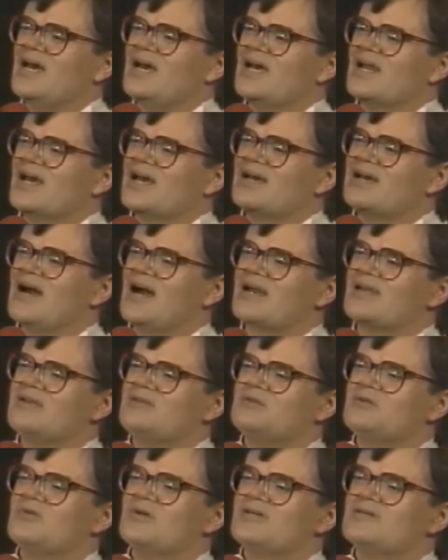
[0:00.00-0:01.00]
And I got
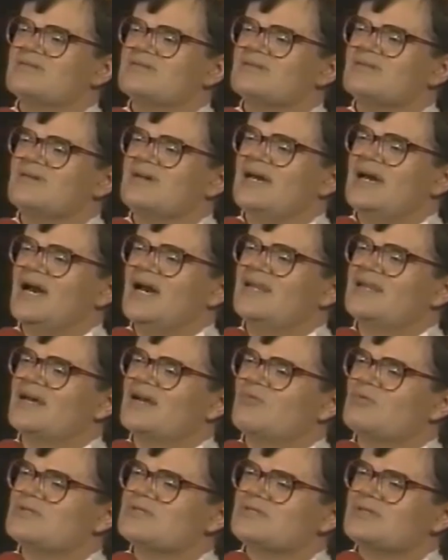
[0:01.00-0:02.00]
into it, and
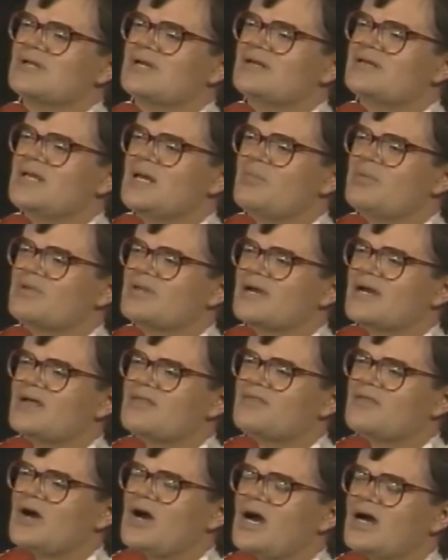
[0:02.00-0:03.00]
then it was a little deeper than I
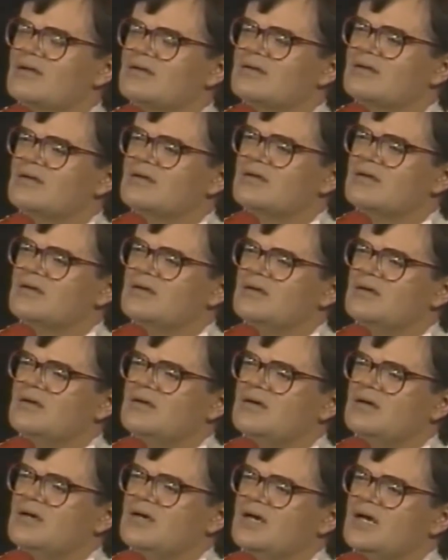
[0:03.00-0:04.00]
thought.
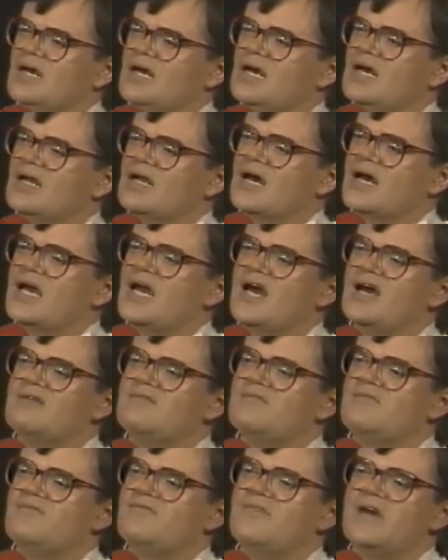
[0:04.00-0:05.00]
And I
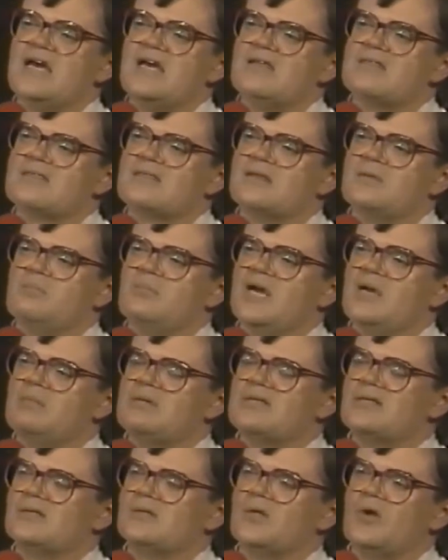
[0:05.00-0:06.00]
had faith that
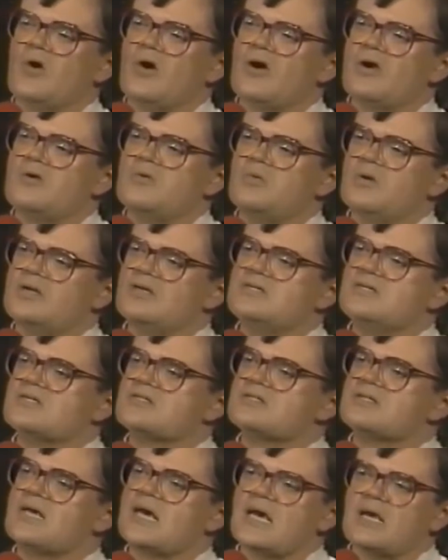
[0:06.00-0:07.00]
maybe the Lord would
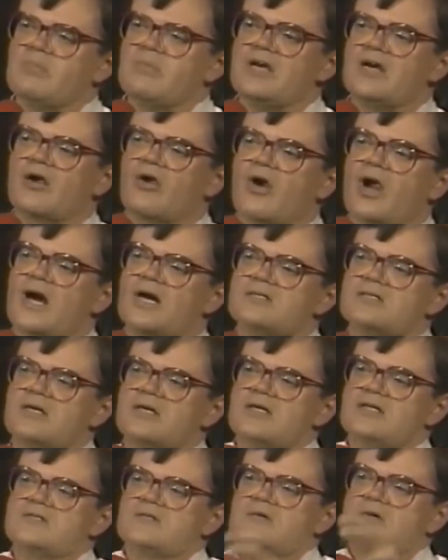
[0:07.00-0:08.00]
just take me across
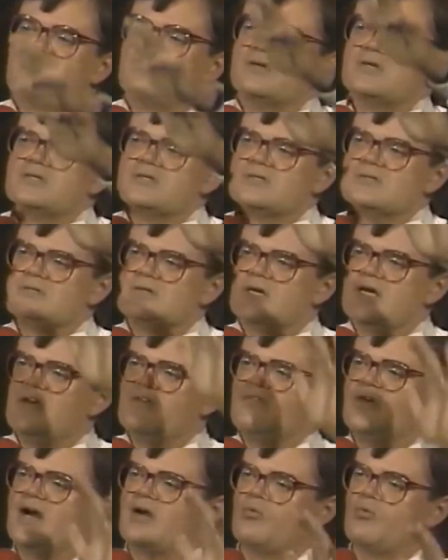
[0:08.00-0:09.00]
on the surface
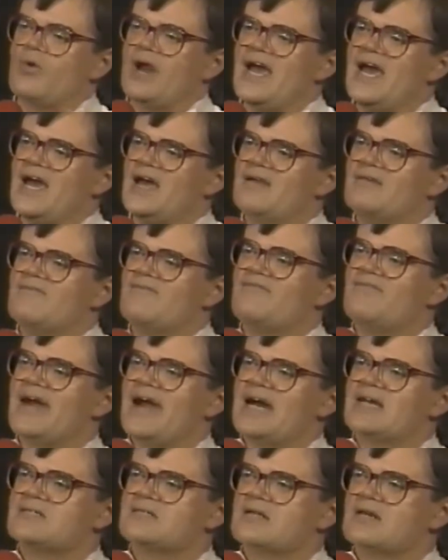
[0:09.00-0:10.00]
if I ran
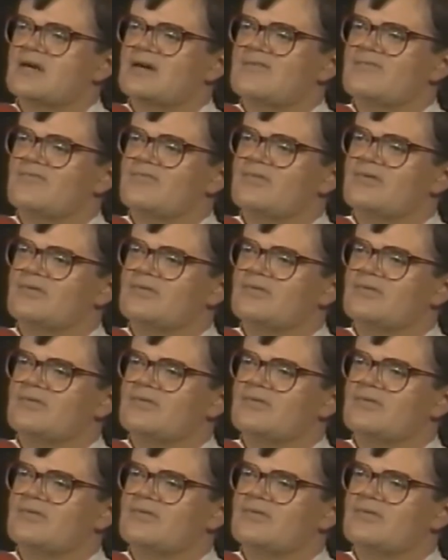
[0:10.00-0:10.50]
fast enough.